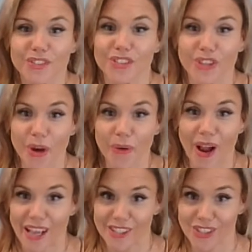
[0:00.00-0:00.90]
So
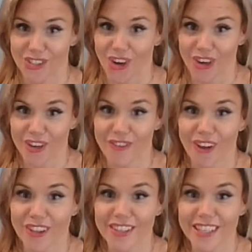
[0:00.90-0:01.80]
I started
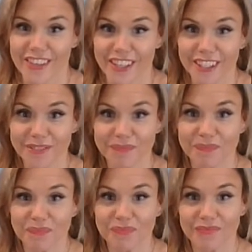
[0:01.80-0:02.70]
volunteering
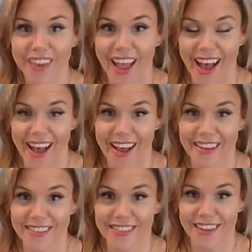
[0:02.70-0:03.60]

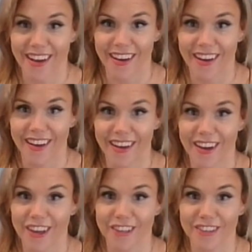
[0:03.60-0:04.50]
at
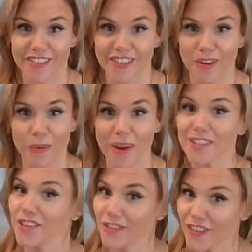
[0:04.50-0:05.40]
the
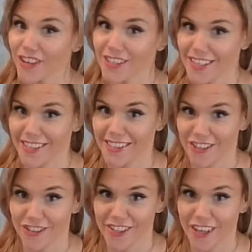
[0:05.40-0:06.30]
West University
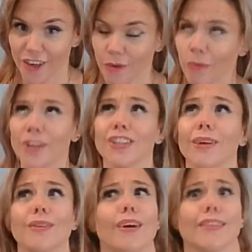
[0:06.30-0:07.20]
Senior Center, which I
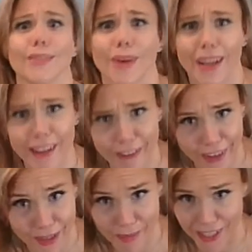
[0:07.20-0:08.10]
would also highly
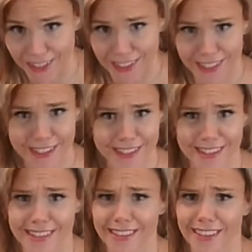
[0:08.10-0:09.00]
recommend. It's